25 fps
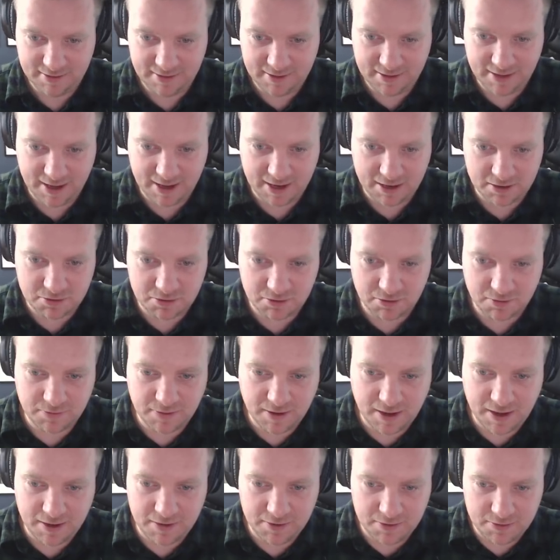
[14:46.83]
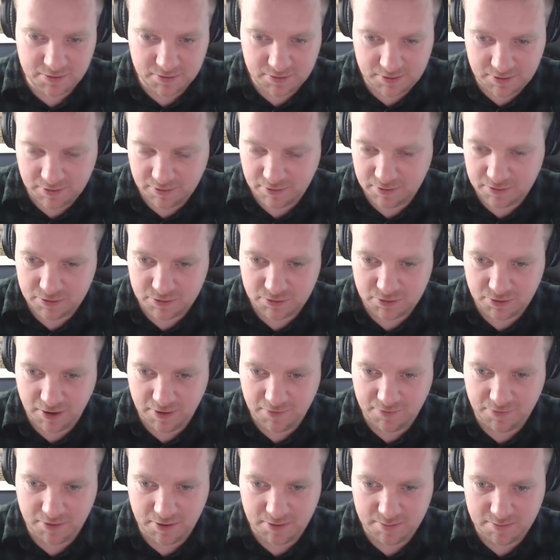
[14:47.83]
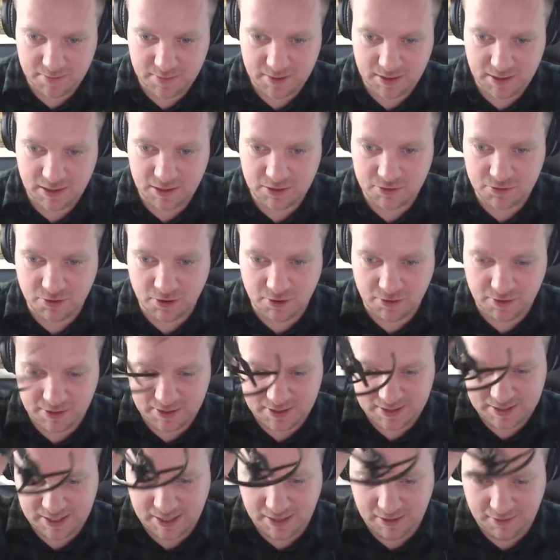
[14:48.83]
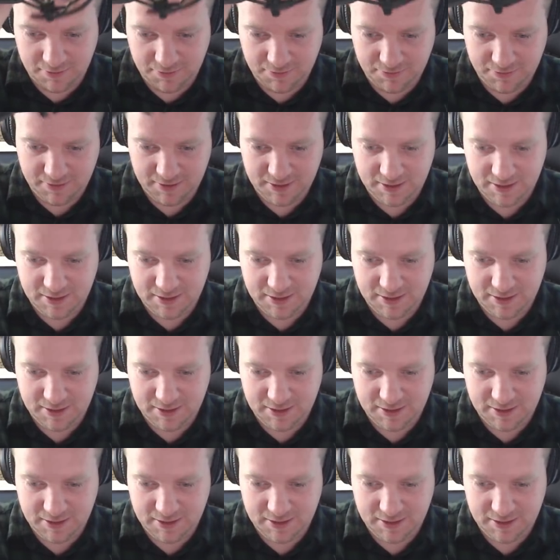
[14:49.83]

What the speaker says: the actual values straight from the drone itself.